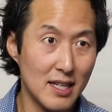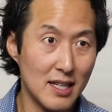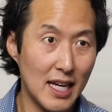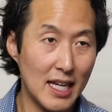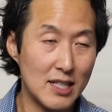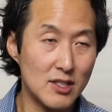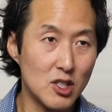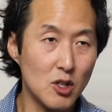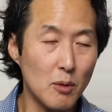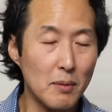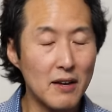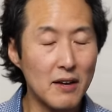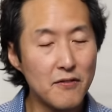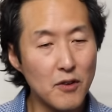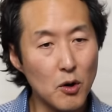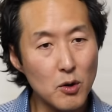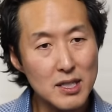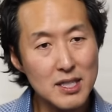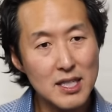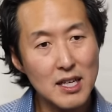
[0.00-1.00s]
And so by
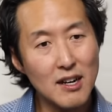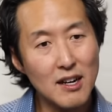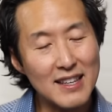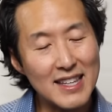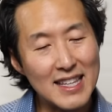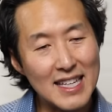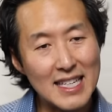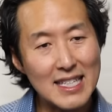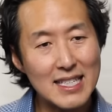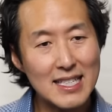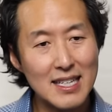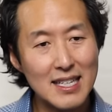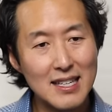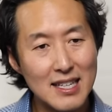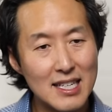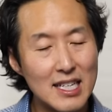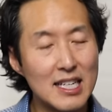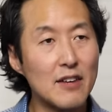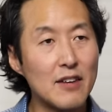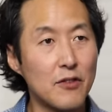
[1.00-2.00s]
focusing on these
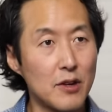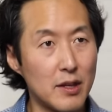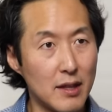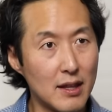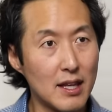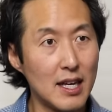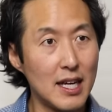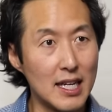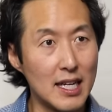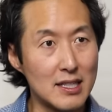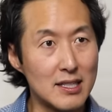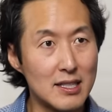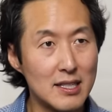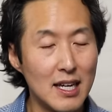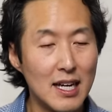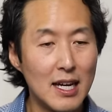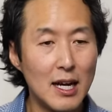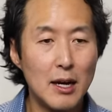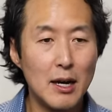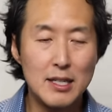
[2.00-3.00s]
different things,
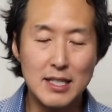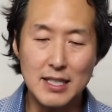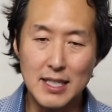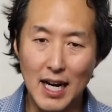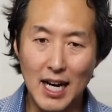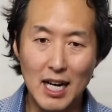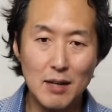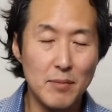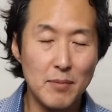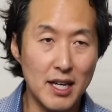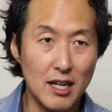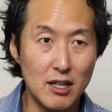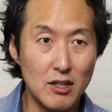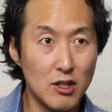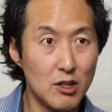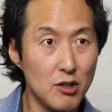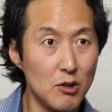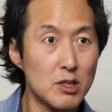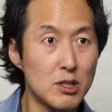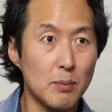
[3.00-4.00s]
diet being a
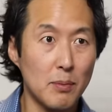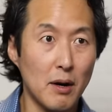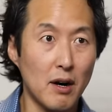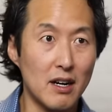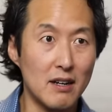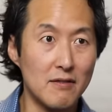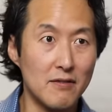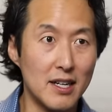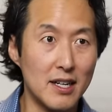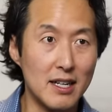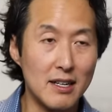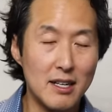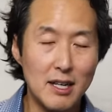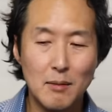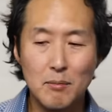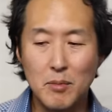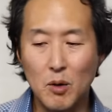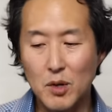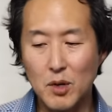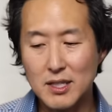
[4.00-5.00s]
huge part of it,
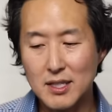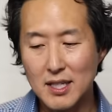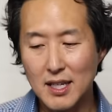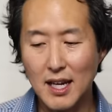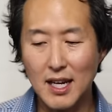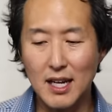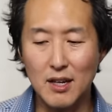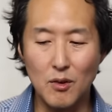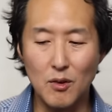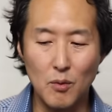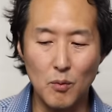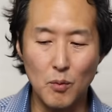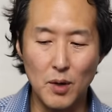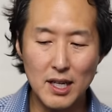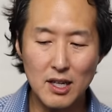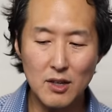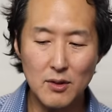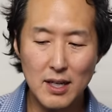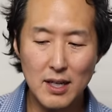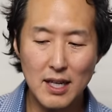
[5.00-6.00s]
but once again,
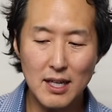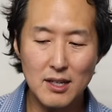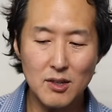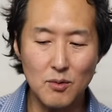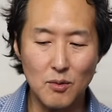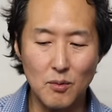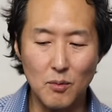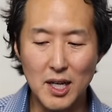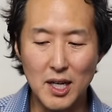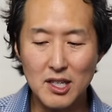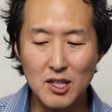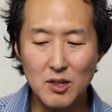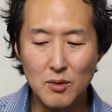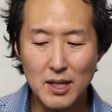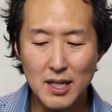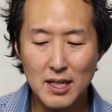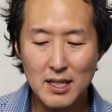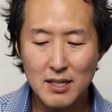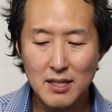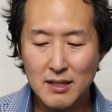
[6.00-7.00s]
what you eat, when you
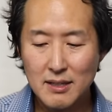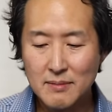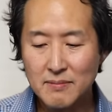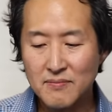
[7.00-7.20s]
eat,